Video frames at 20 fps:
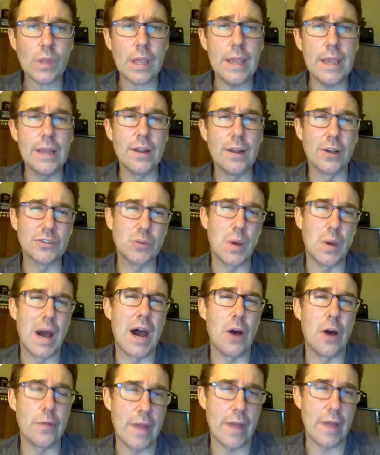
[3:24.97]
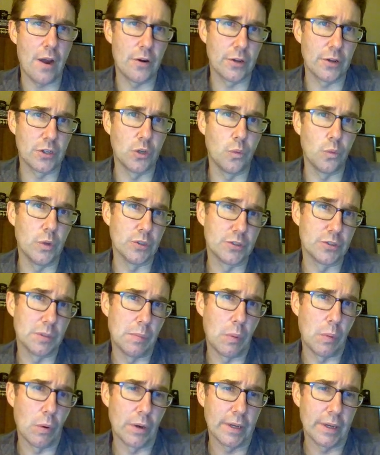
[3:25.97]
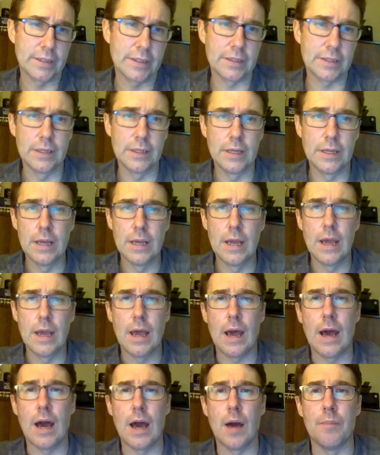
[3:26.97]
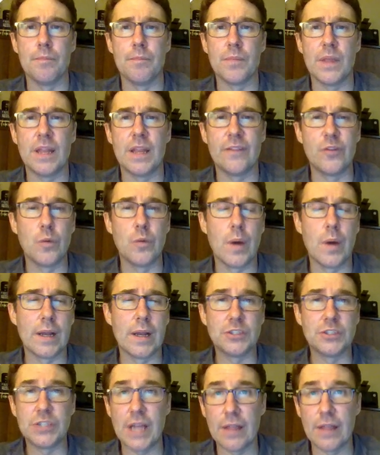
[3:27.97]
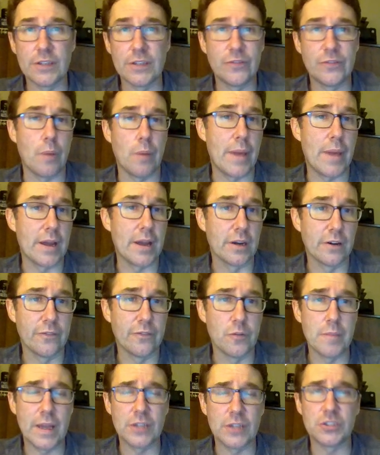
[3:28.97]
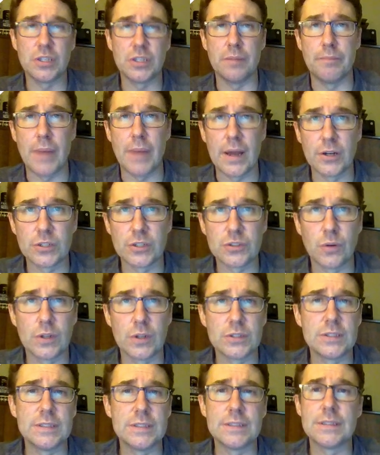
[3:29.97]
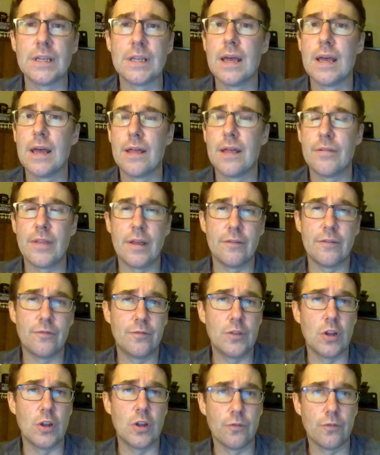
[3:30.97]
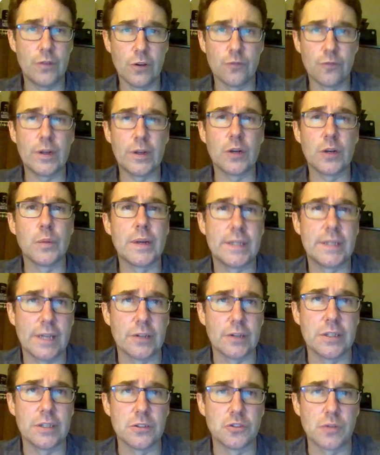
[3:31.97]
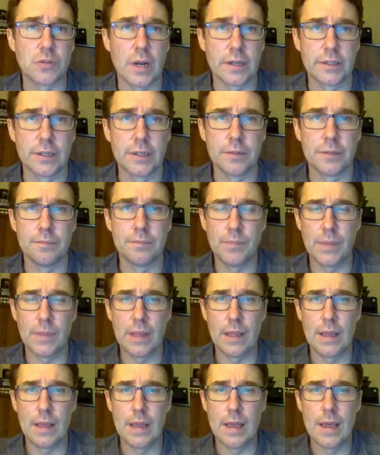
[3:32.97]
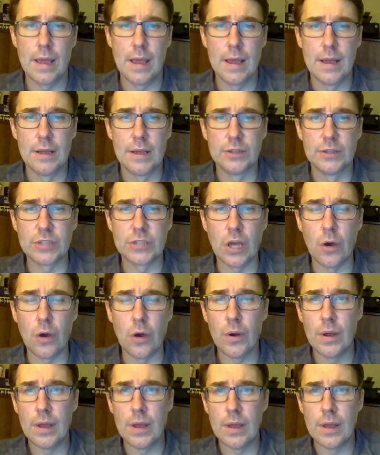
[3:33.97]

and also how that article will support it. And if you want a challenge, if you want better information and better sources, then feel free to reach out to your instructor. So